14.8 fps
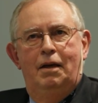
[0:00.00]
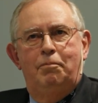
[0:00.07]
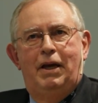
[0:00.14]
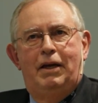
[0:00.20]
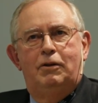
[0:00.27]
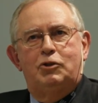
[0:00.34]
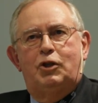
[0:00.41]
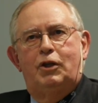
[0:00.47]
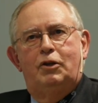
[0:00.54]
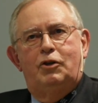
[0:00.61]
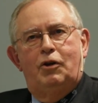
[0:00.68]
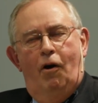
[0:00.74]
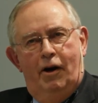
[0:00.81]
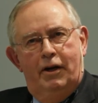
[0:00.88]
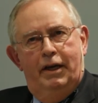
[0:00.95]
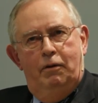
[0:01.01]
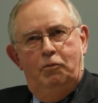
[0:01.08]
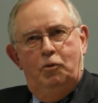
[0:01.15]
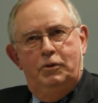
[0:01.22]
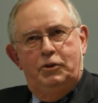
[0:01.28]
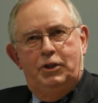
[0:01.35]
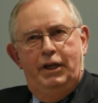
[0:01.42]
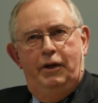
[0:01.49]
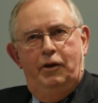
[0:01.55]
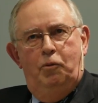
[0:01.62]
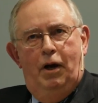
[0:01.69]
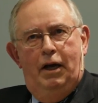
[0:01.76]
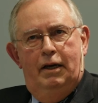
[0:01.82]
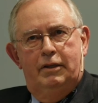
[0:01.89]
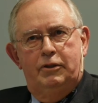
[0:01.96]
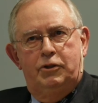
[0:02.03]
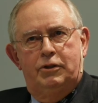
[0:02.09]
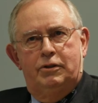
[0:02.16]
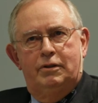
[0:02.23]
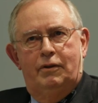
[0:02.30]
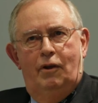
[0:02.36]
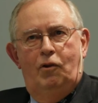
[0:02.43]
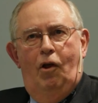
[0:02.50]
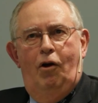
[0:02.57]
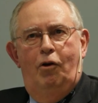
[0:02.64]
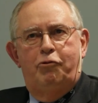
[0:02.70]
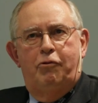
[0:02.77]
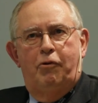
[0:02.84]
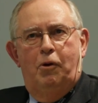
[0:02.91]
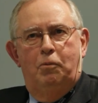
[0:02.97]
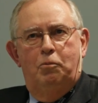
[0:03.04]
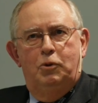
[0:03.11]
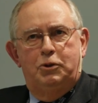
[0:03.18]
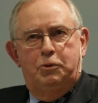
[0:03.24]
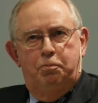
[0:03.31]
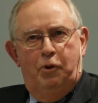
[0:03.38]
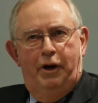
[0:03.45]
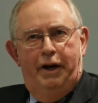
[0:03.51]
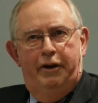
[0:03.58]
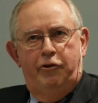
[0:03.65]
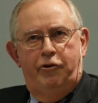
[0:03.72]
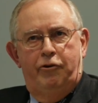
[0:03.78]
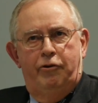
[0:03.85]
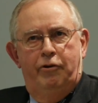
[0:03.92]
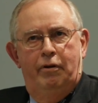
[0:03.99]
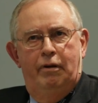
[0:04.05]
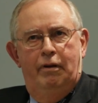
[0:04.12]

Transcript: Because the target was the US, the law firm was British,